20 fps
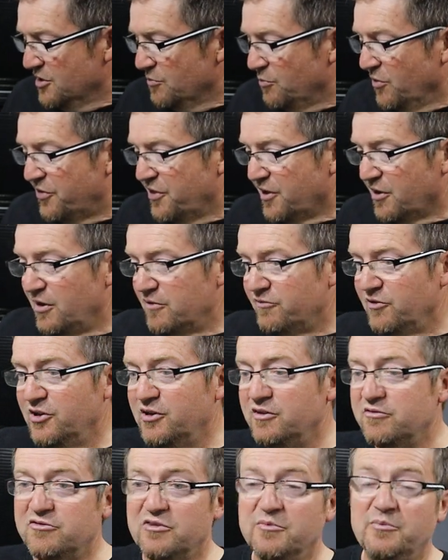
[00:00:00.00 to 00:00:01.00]
One thing I've
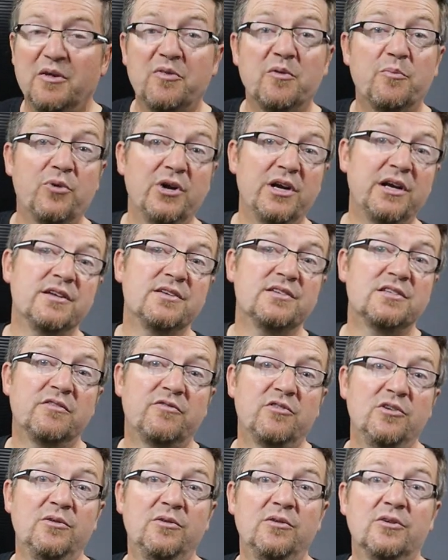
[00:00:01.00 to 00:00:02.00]
learnt from other breeders,
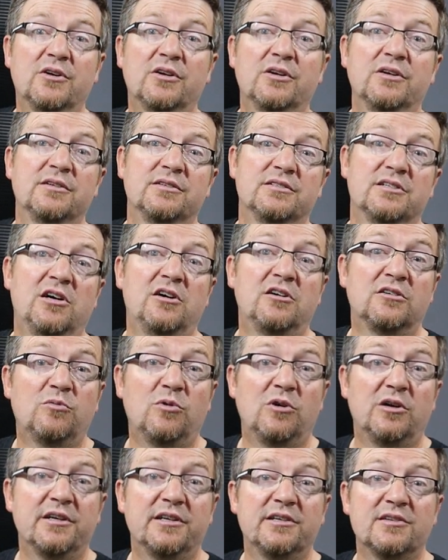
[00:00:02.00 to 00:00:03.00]
if you look at
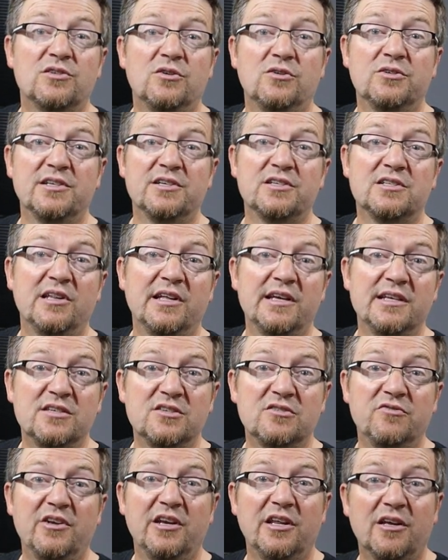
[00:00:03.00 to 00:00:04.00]
Hardwired Exotics'
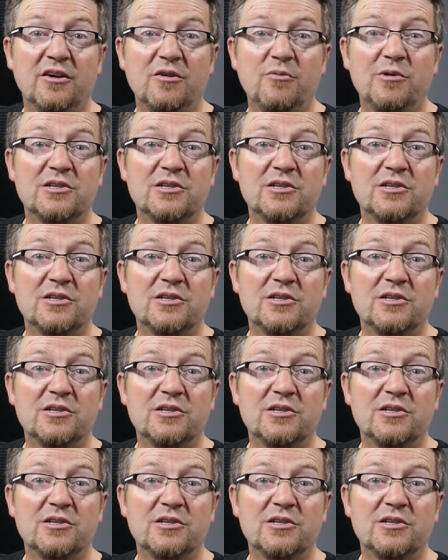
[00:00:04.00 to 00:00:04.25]
latest video,